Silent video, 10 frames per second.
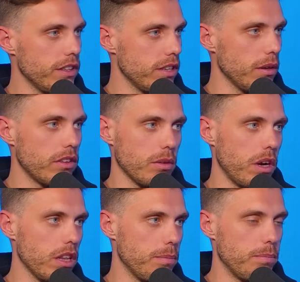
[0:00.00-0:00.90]
It's
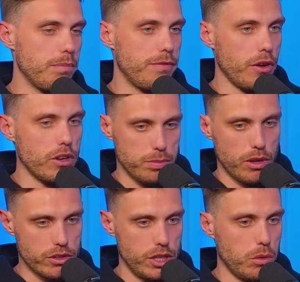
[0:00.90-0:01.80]
one of the first
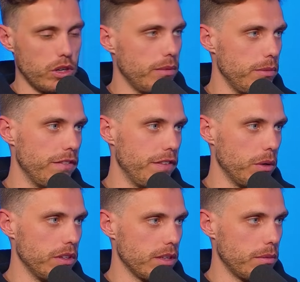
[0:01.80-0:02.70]
blokes you'd want in a
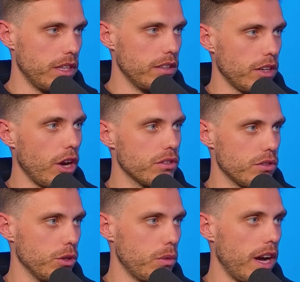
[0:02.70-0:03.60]
midfield is someone that goes
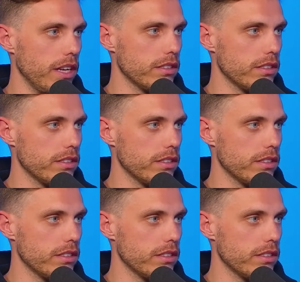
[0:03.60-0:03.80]
two ways